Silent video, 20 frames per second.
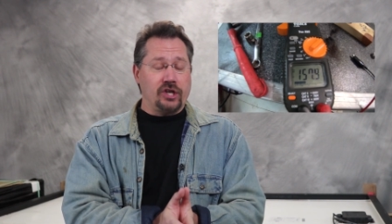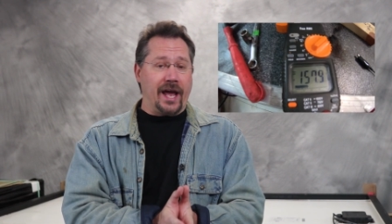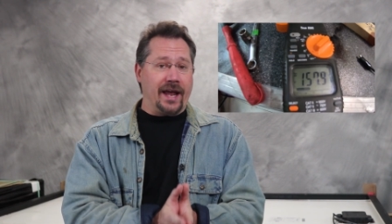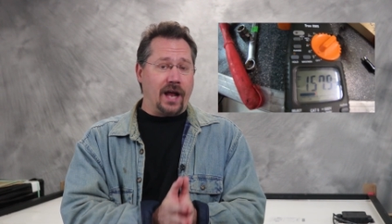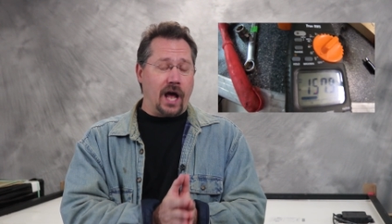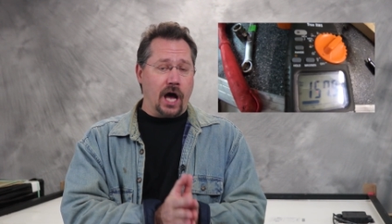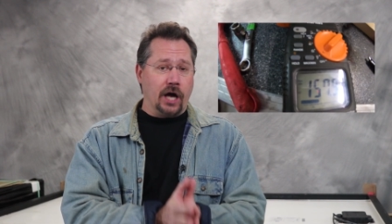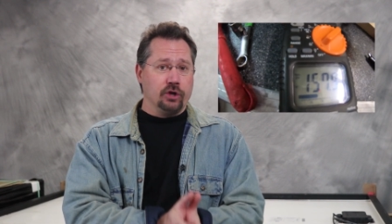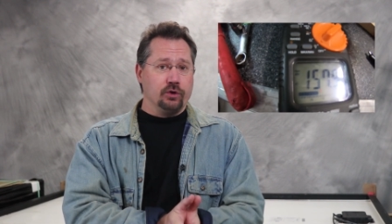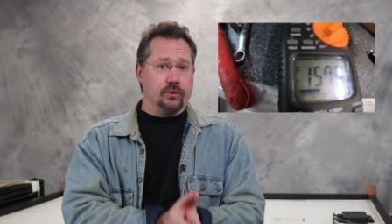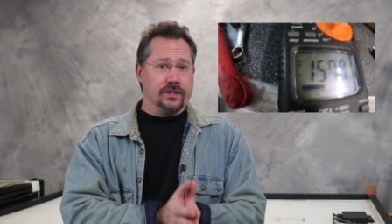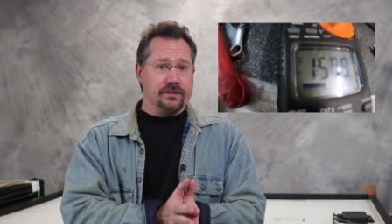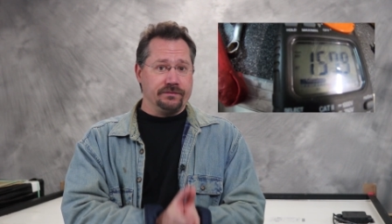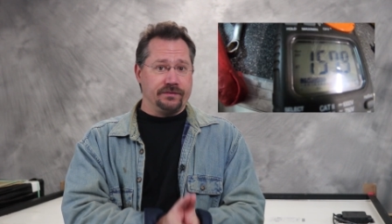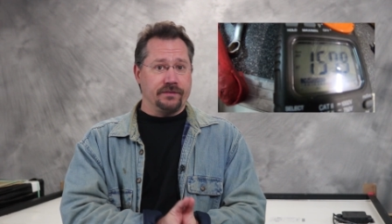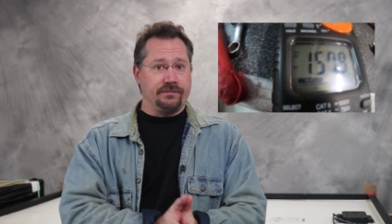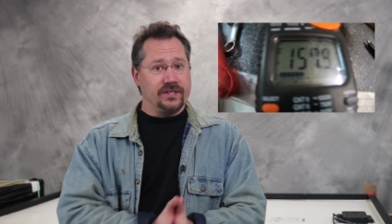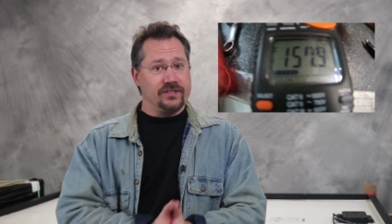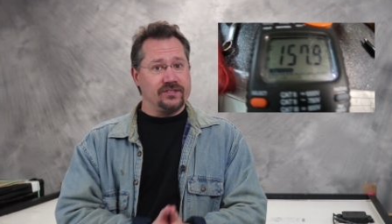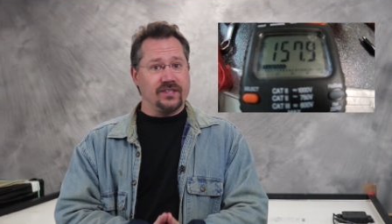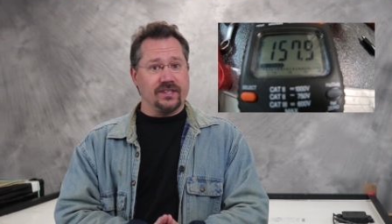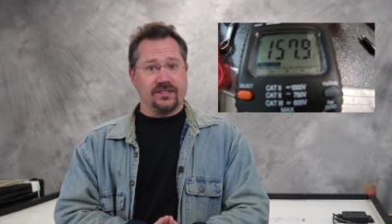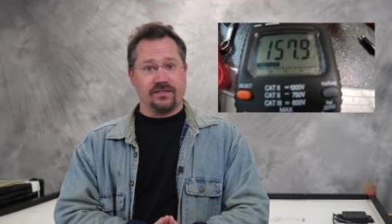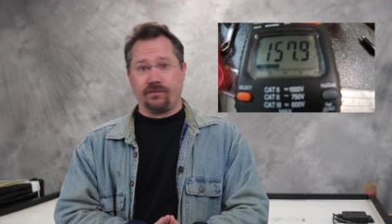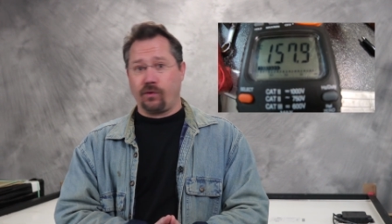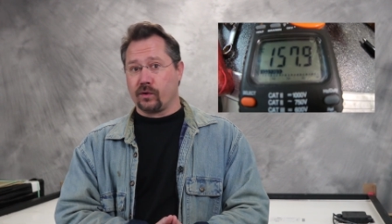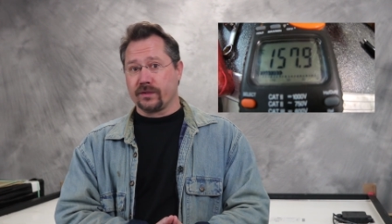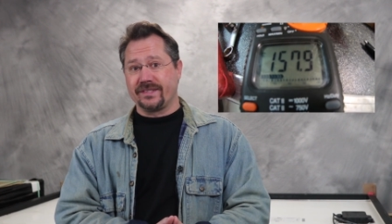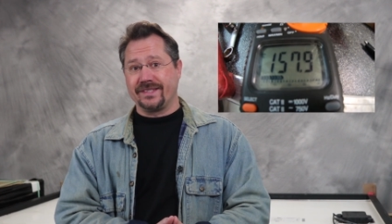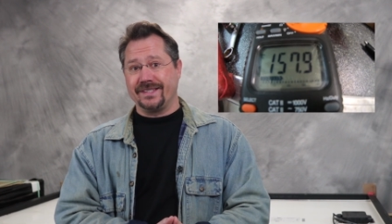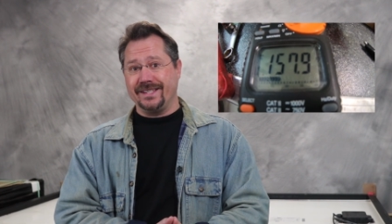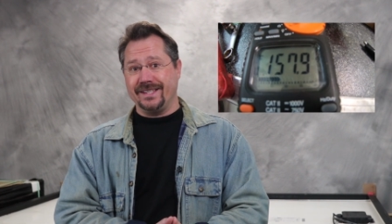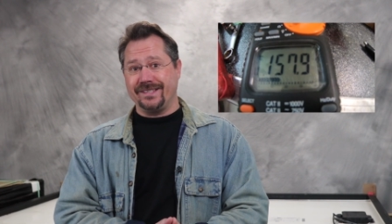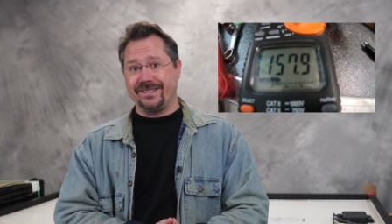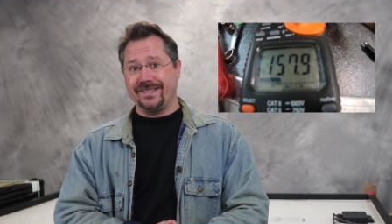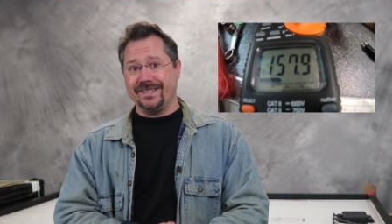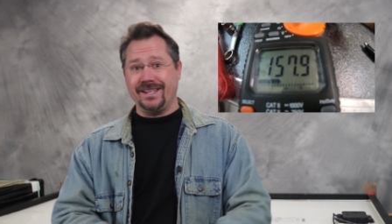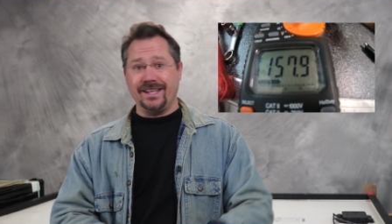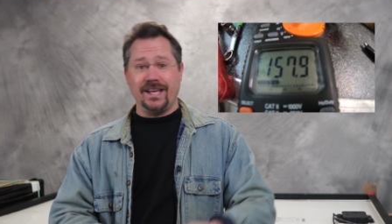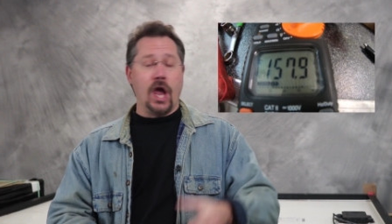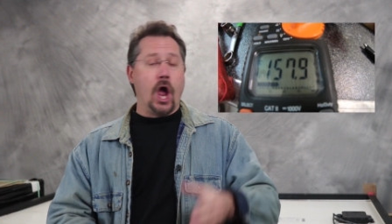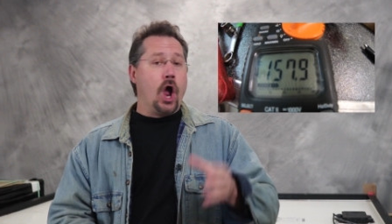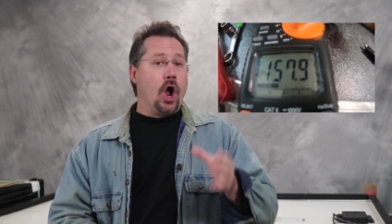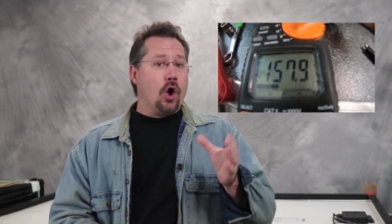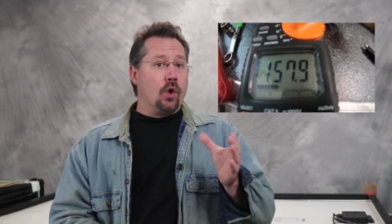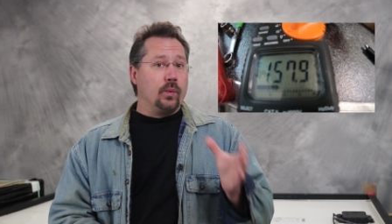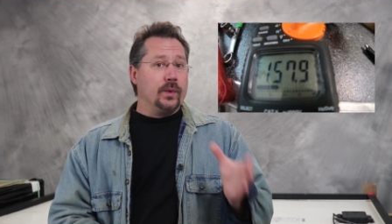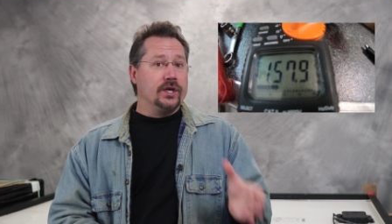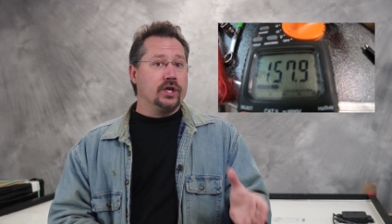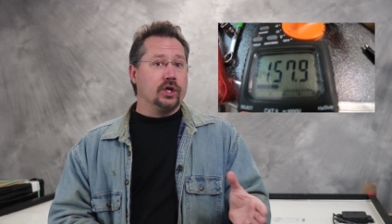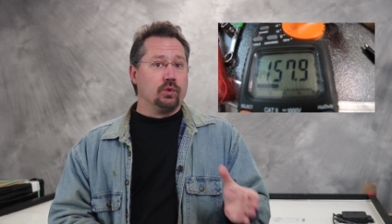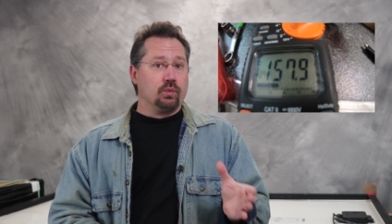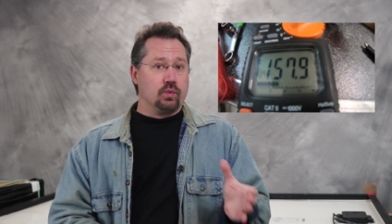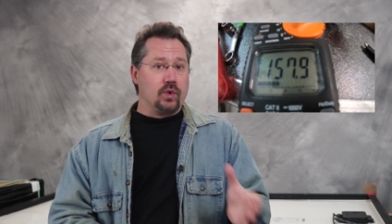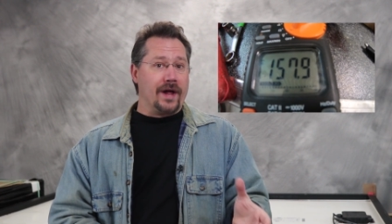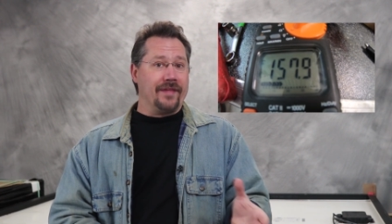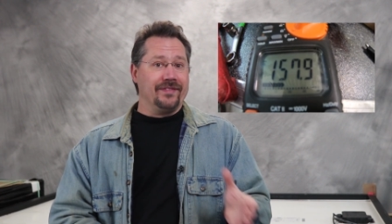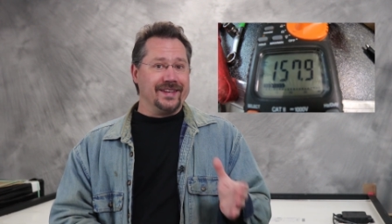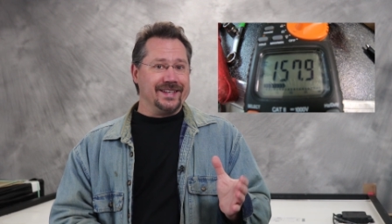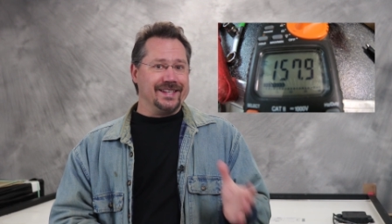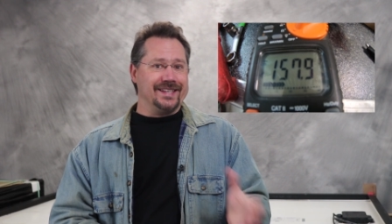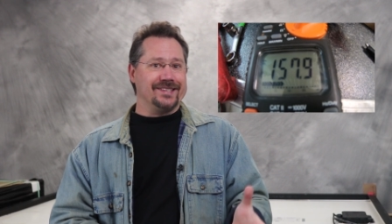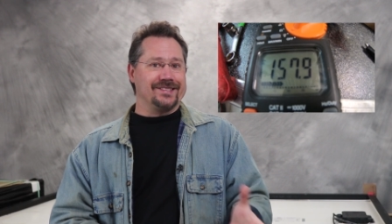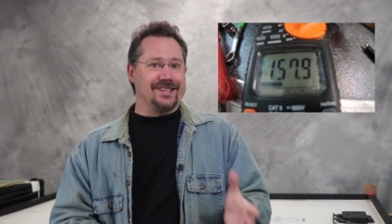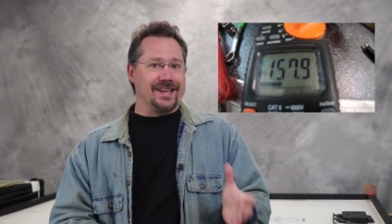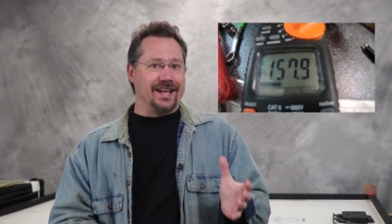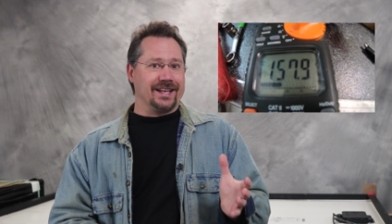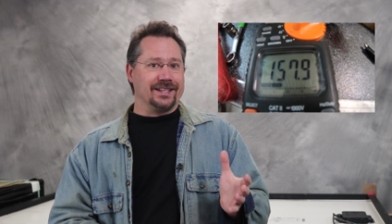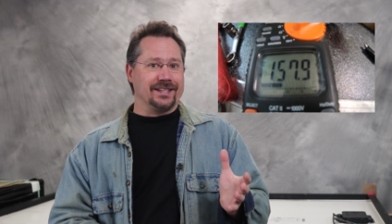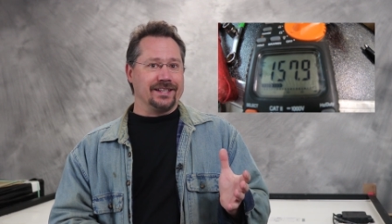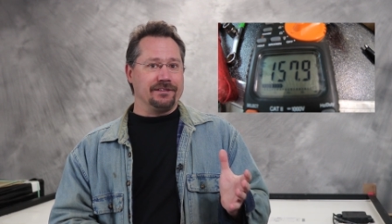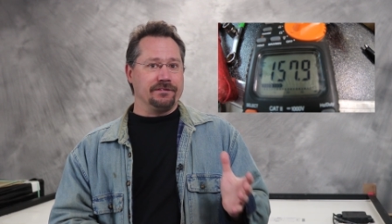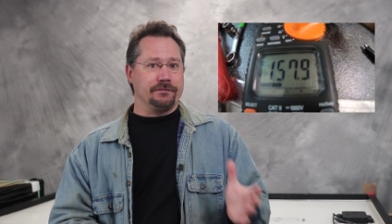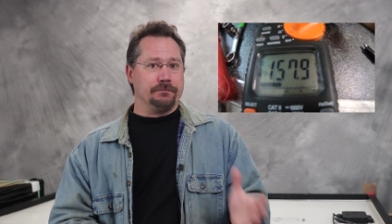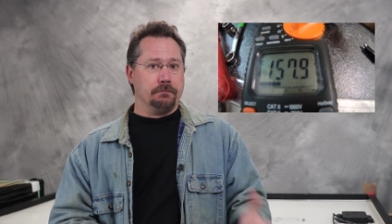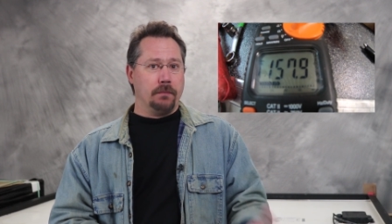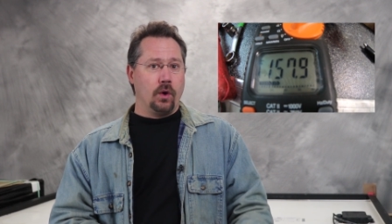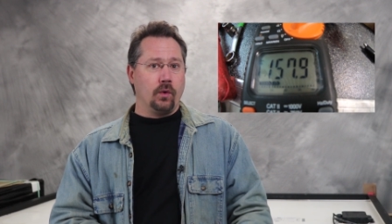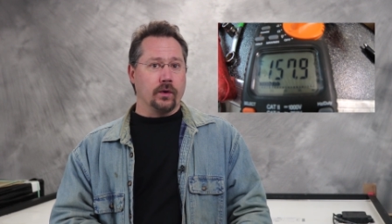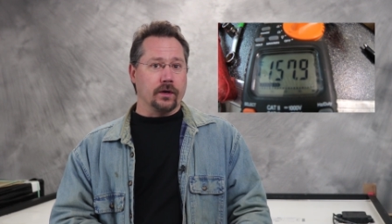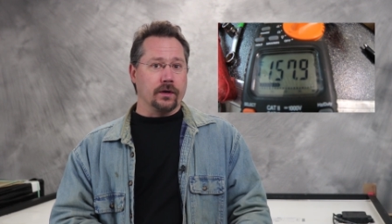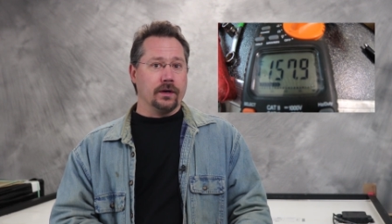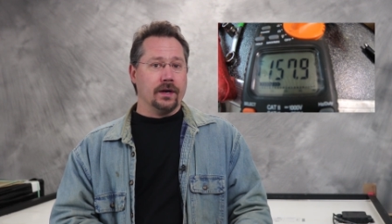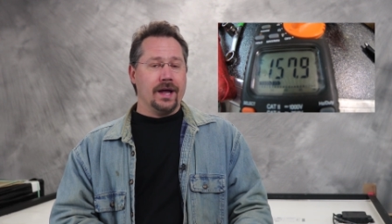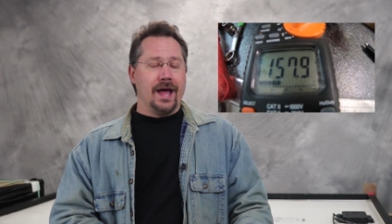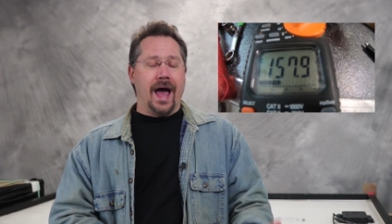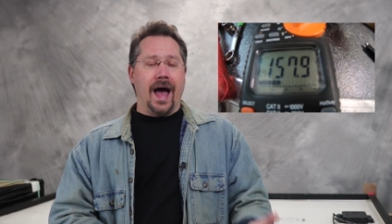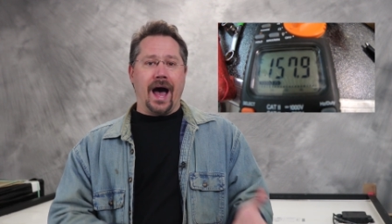At 156 volts DC, we could run the Nissan Leaf motor,